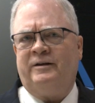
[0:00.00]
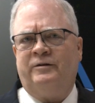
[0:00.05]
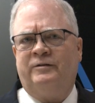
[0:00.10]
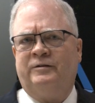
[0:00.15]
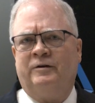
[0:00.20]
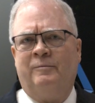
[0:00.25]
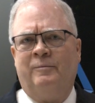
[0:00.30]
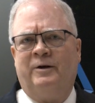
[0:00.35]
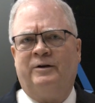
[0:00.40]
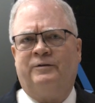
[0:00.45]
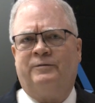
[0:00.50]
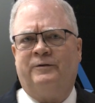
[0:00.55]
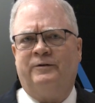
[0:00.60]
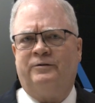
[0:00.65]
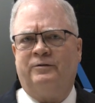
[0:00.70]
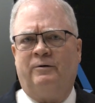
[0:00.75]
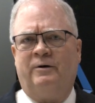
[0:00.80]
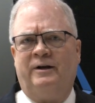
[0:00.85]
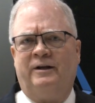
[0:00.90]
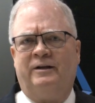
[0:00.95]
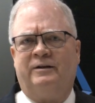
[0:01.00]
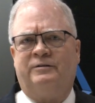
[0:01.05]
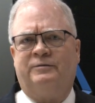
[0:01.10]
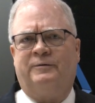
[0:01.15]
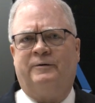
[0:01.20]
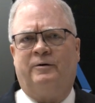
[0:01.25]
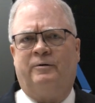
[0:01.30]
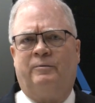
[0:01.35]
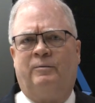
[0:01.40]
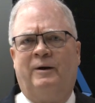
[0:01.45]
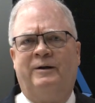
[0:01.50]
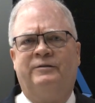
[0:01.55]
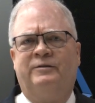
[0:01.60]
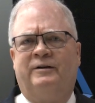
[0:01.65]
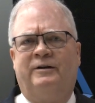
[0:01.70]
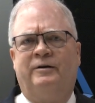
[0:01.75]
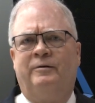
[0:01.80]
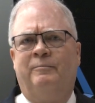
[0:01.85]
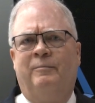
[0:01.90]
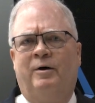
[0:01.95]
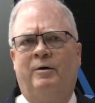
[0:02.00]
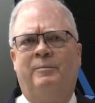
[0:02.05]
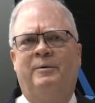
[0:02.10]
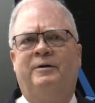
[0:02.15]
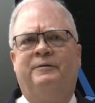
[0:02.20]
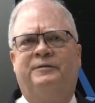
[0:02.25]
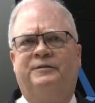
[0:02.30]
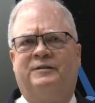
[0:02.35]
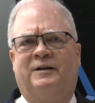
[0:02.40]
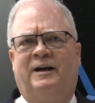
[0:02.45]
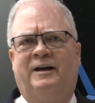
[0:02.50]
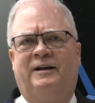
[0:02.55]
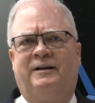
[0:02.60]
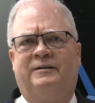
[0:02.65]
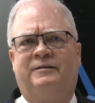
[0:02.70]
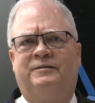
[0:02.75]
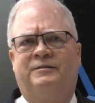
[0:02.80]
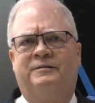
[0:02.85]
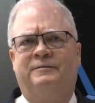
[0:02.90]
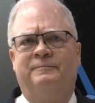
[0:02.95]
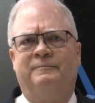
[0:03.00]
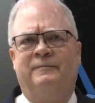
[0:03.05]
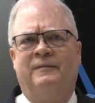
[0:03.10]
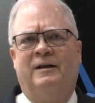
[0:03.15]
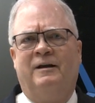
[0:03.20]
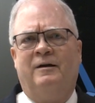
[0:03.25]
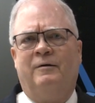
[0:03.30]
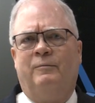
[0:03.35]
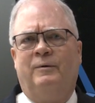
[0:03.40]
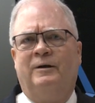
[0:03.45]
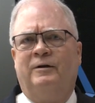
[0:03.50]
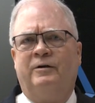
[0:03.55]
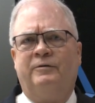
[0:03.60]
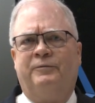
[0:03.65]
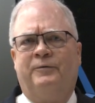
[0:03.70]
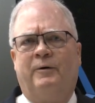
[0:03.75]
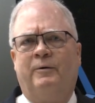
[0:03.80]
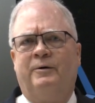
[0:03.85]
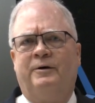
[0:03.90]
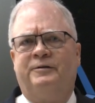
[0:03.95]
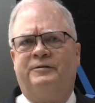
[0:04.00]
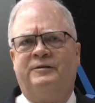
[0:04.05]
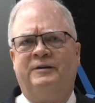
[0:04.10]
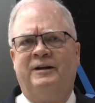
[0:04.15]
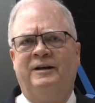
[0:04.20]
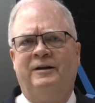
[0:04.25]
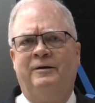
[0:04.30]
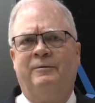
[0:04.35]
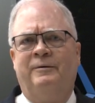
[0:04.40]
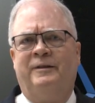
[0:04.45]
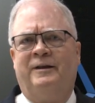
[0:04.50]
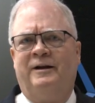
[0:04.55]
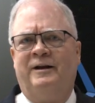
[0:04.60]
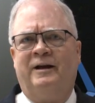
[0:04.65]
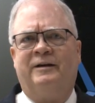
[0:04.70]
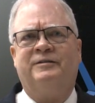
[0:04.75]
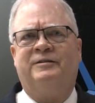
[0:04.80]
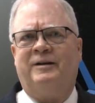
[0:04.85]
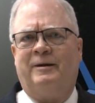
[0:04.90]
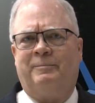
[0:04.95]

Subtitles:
you so much for joining us for a Rensselaer Moment of Science. We look forward to seeing you in the next